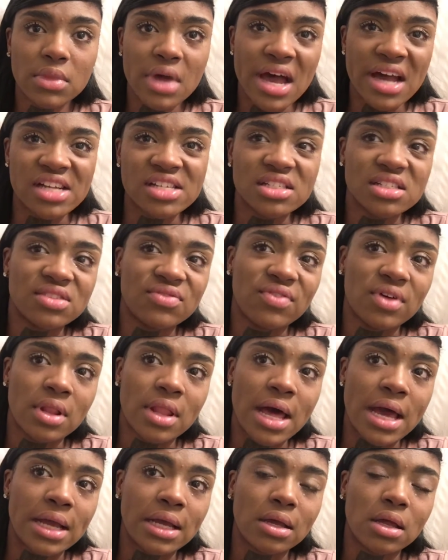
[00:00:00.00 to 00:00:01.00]
I just feel
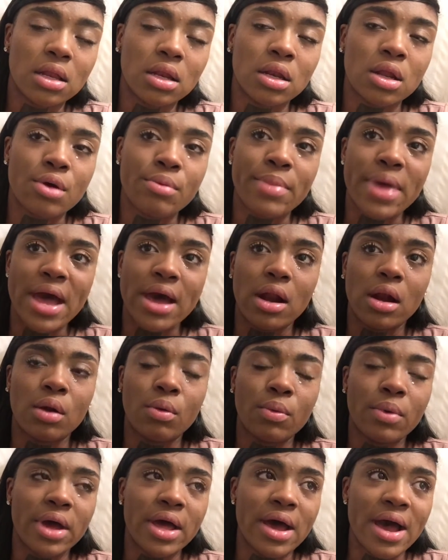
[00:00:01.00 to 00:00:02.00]
like no matter
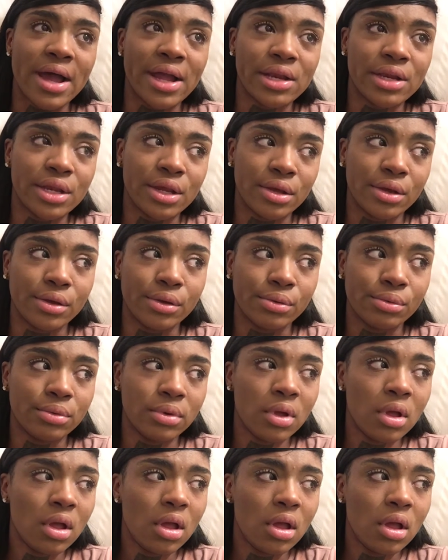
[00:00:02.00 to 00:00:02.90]
what I do,